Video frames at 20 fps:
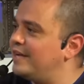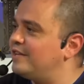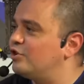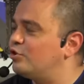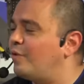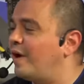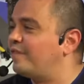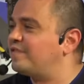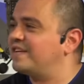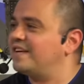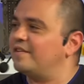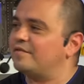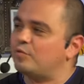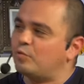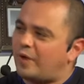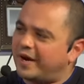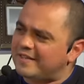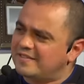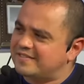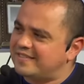You don't have to give the
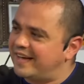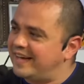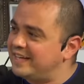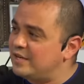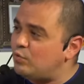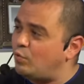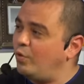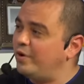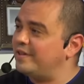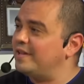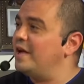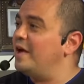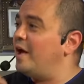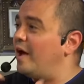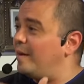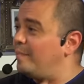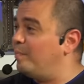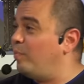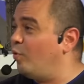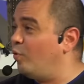rights to anyone,
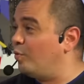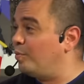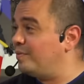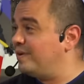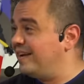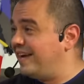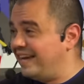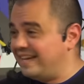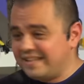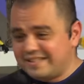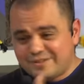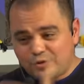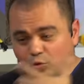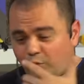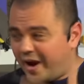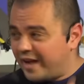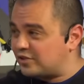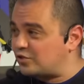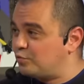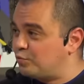and boom. And it's
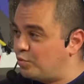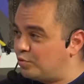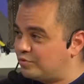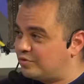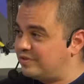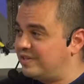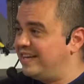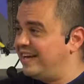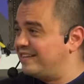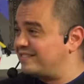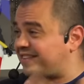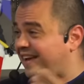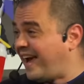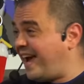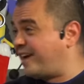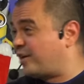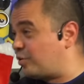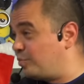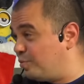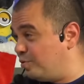grassroots. It's the
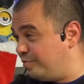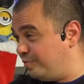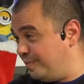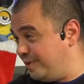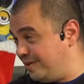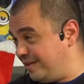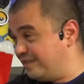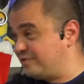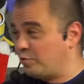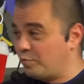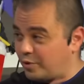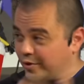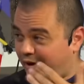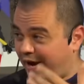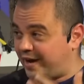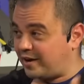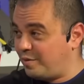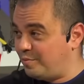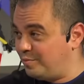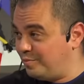hacker movement. It's the real
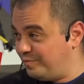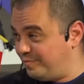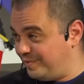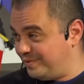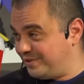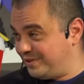hacker movement.